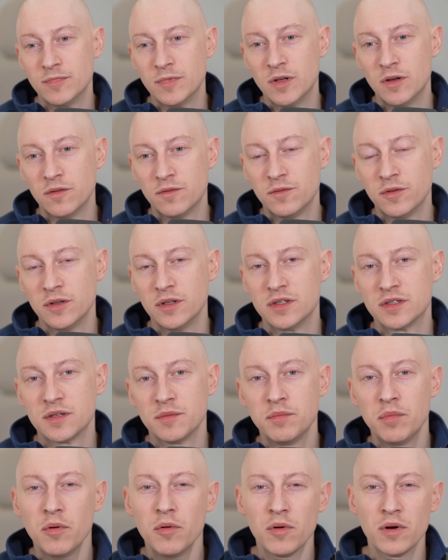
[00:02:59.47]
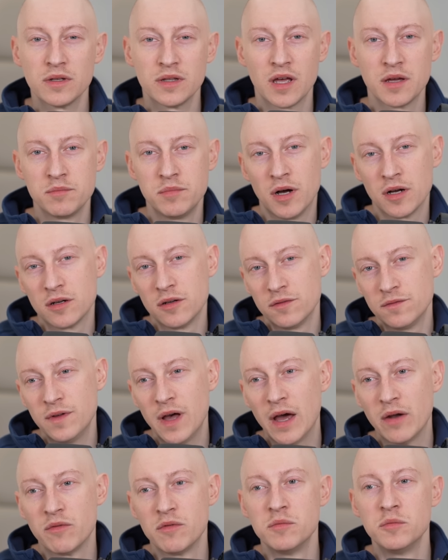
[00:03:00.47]
you know, fully support like buccal
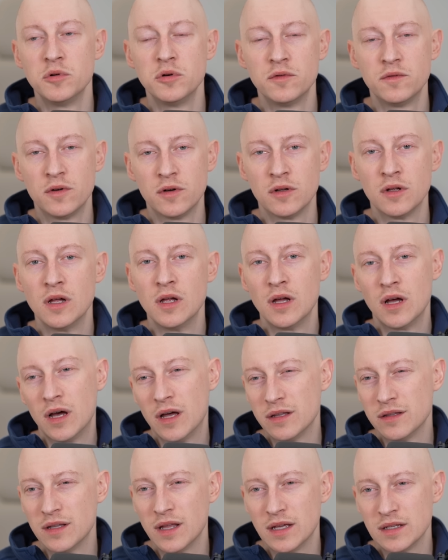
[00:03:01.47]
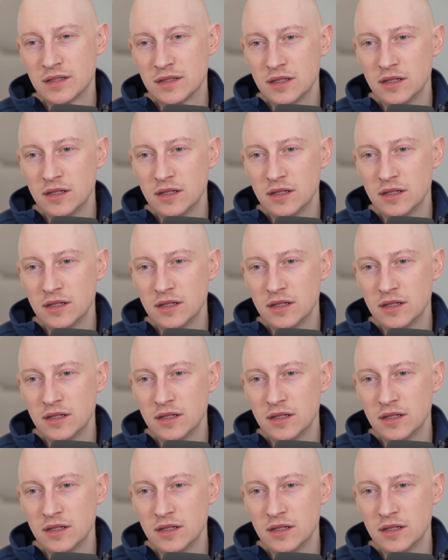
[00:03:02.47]
fat removal unless,